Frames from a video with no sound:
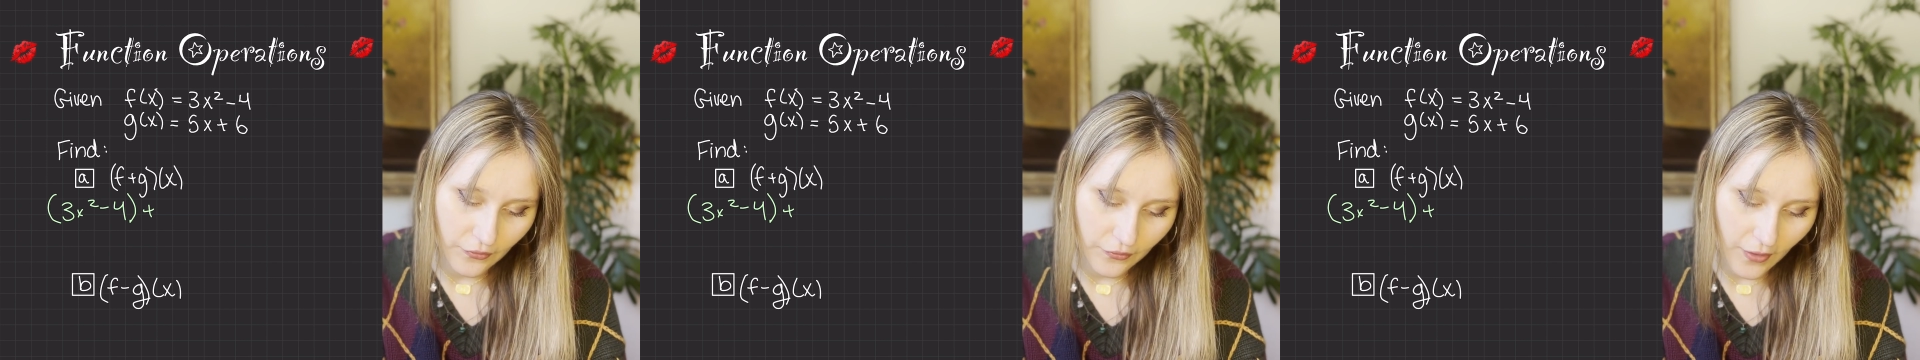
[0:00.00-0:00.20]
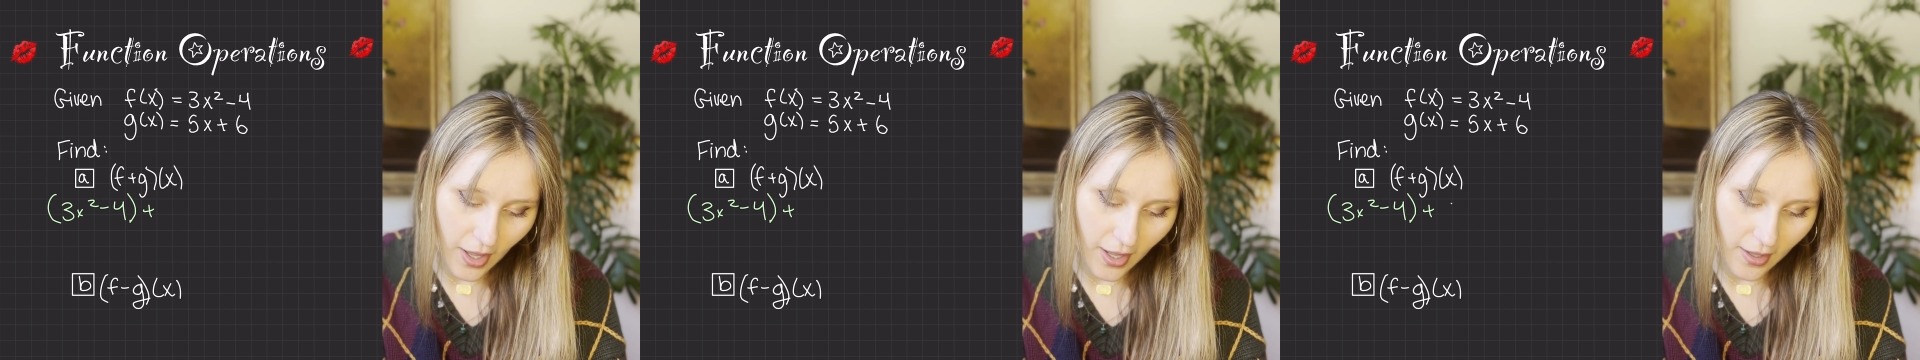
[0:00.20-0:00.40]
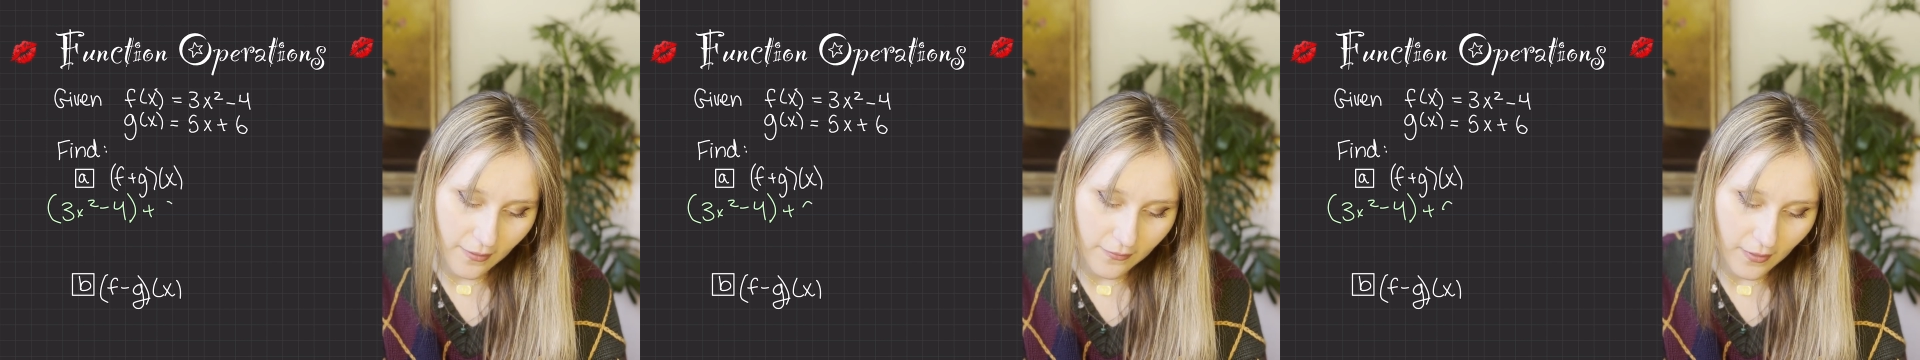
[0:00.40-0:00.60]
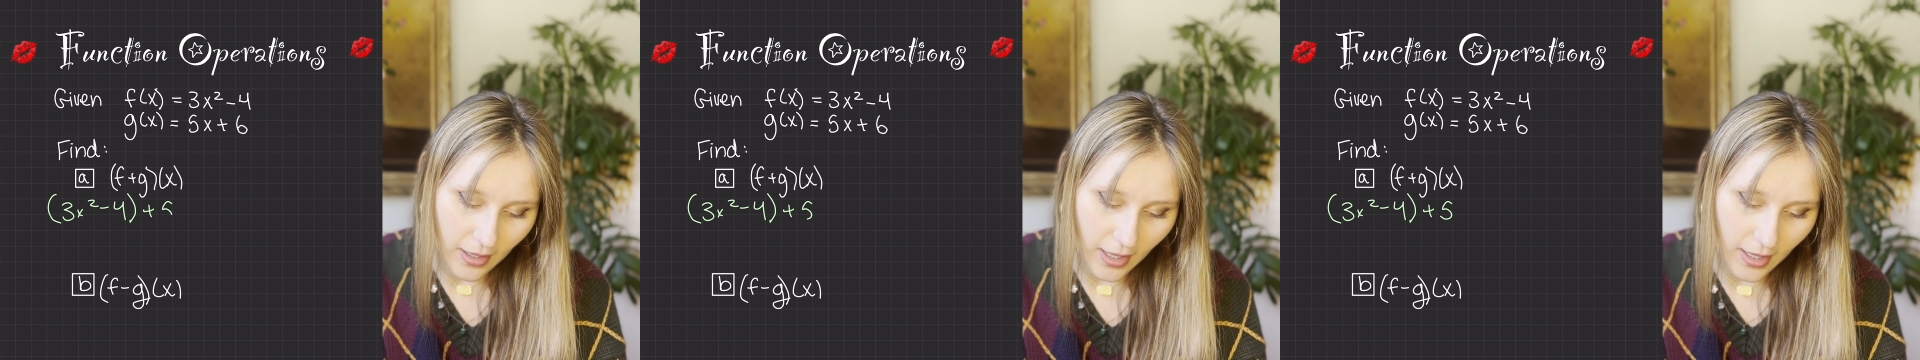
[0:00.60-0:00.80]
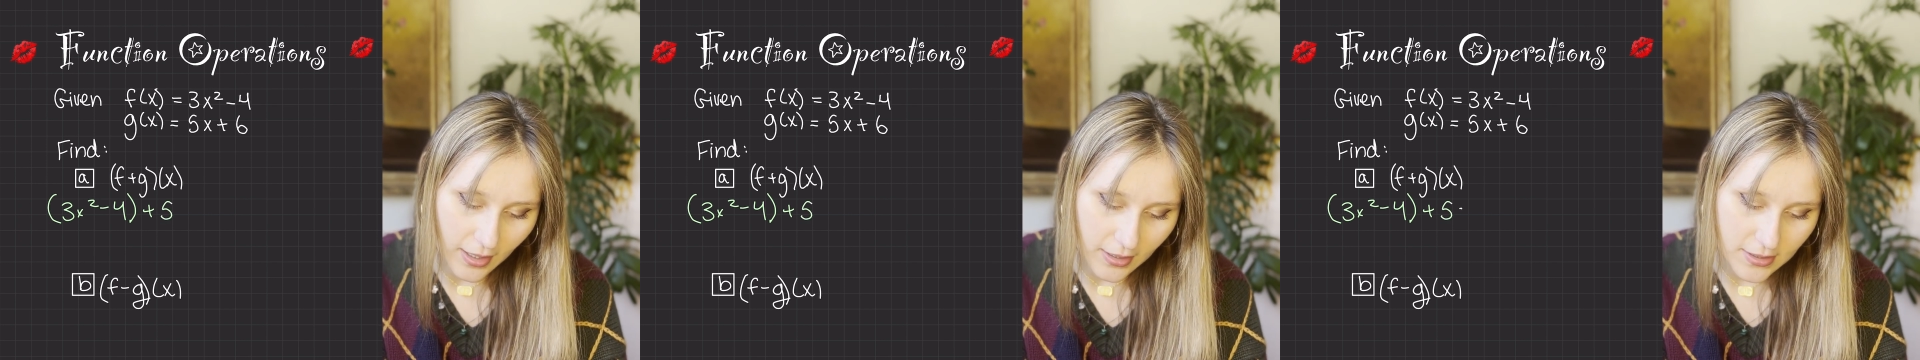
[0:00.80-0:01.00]

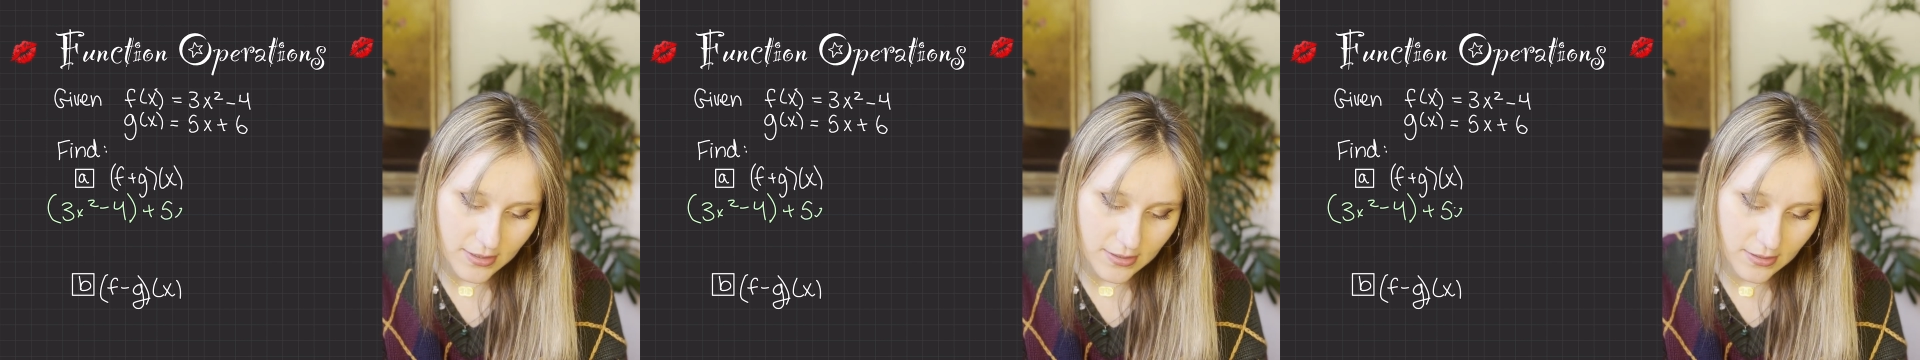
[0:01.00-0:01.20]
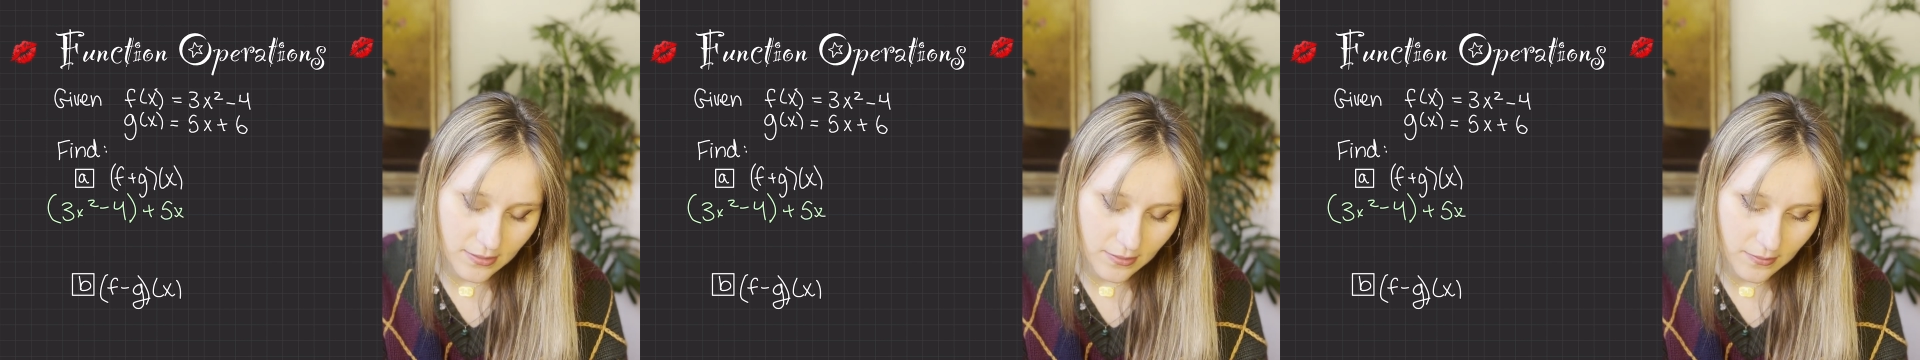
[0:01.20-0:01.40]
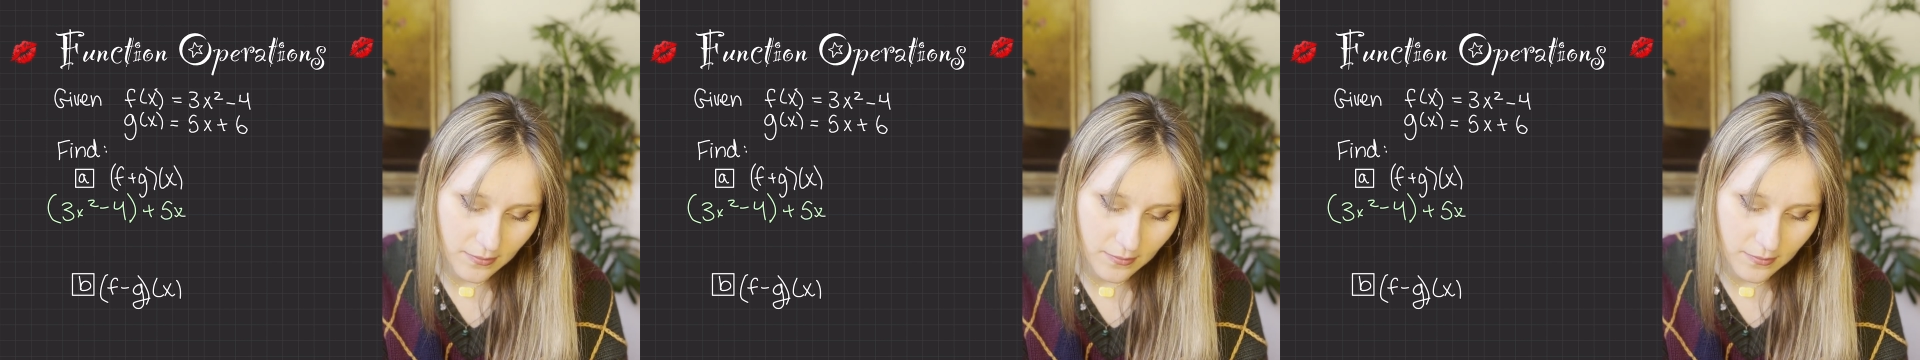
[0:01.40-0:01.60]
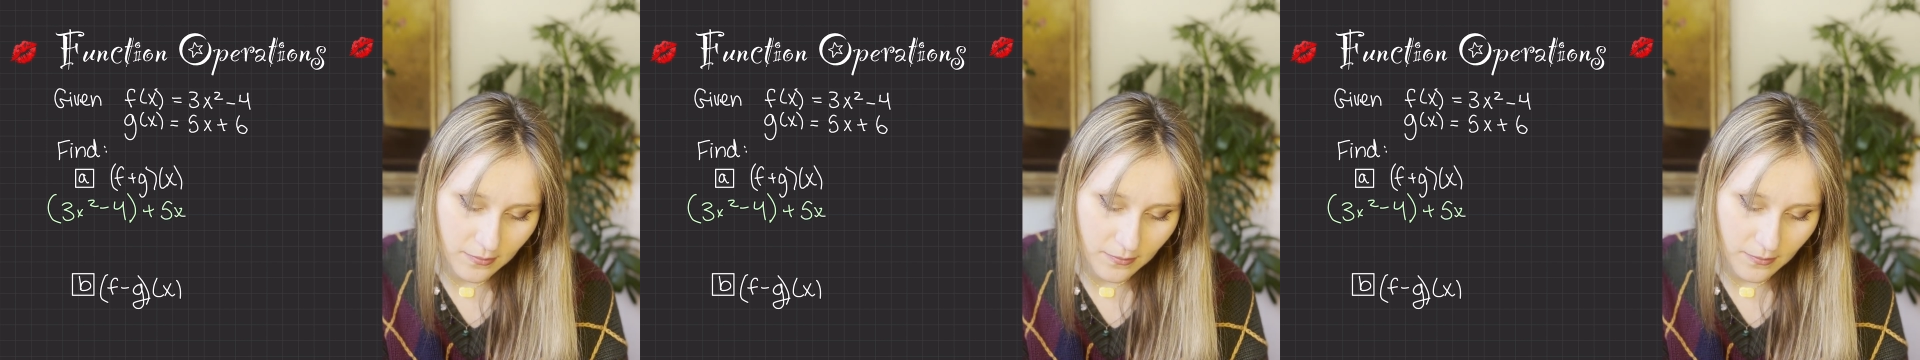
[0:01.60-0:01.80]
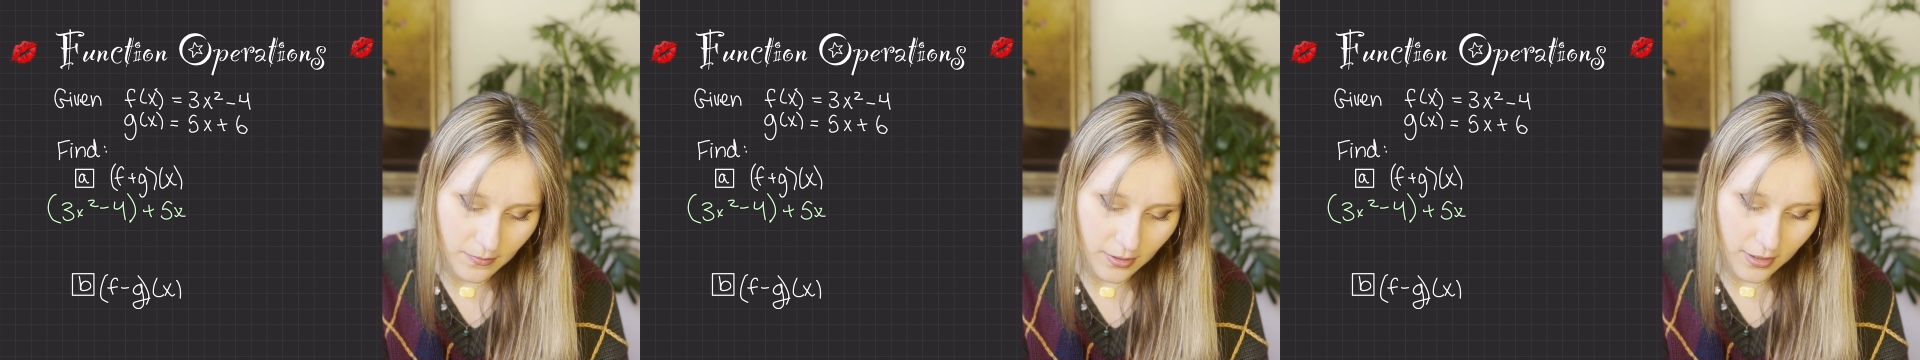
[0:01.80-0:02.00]
5x
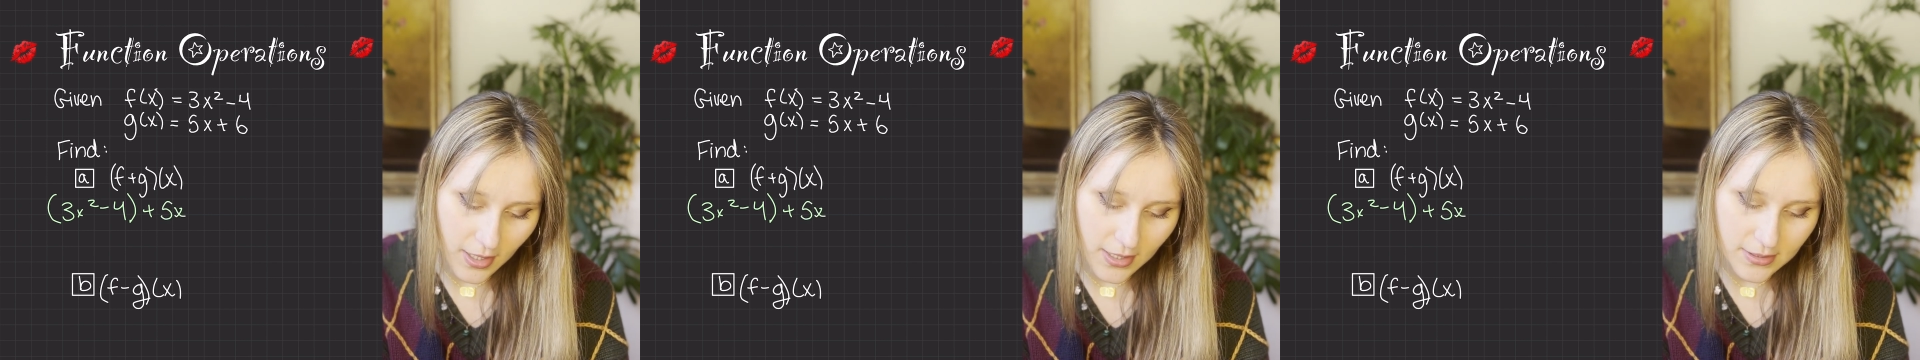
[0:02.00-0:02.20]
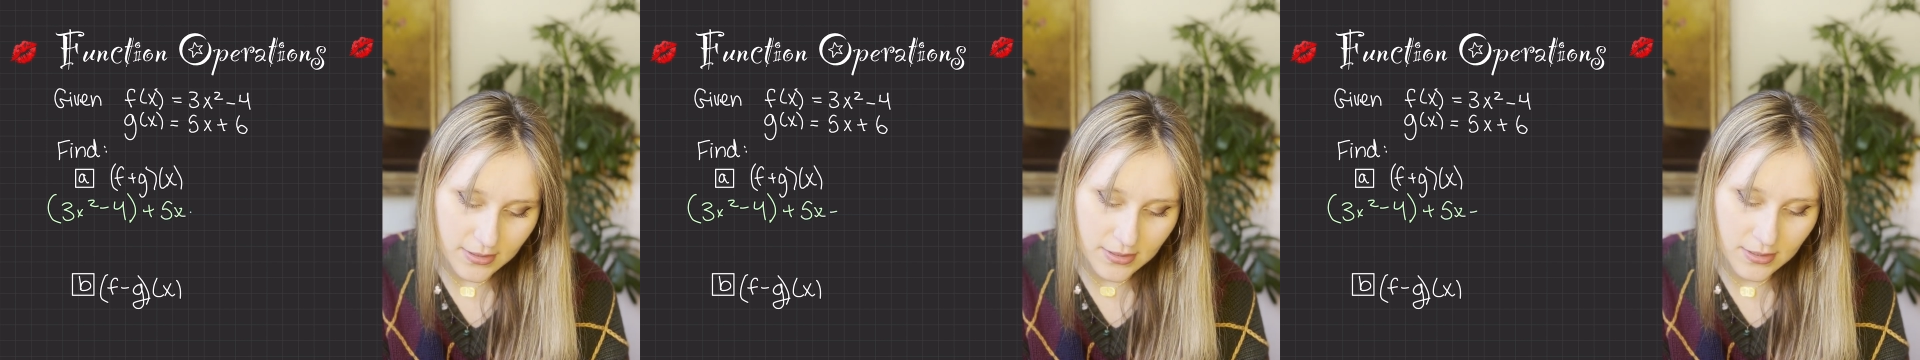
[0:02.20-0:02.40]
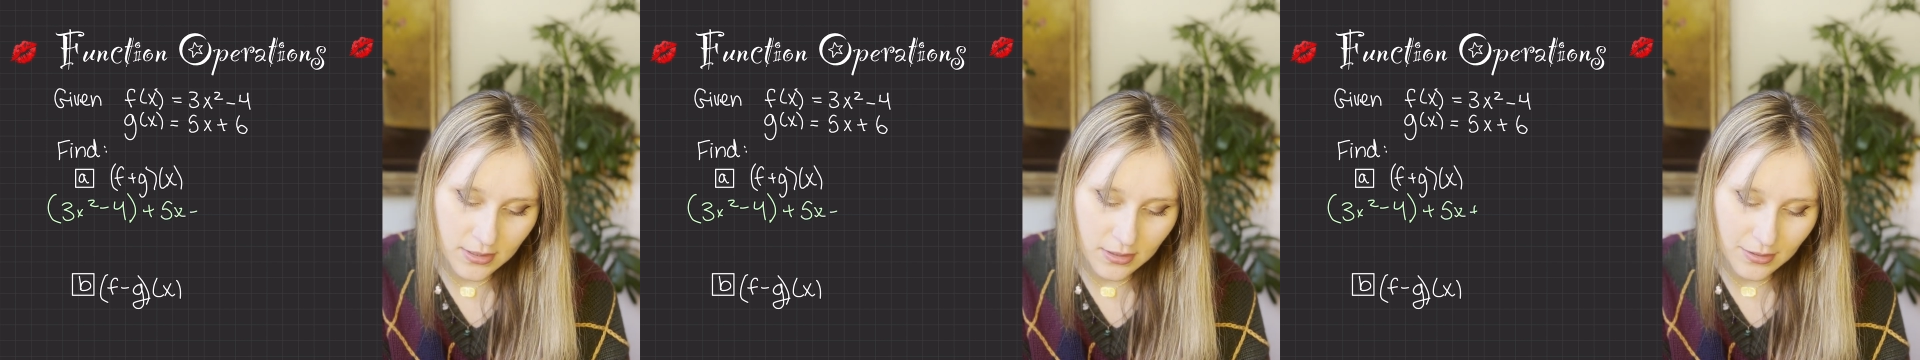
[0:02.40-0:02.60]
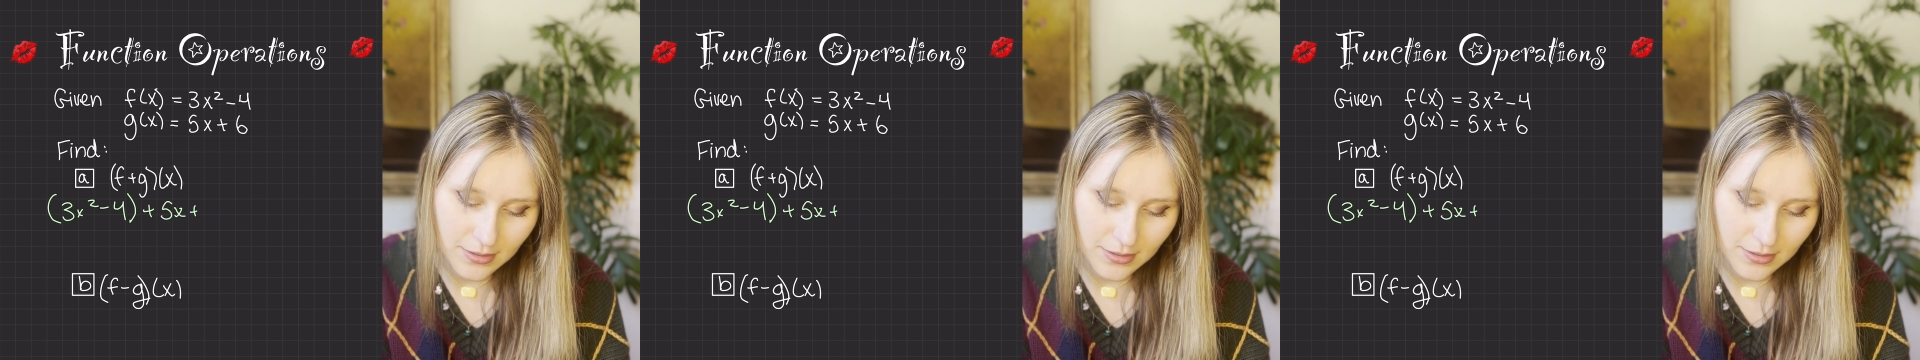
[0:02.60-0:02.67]
plus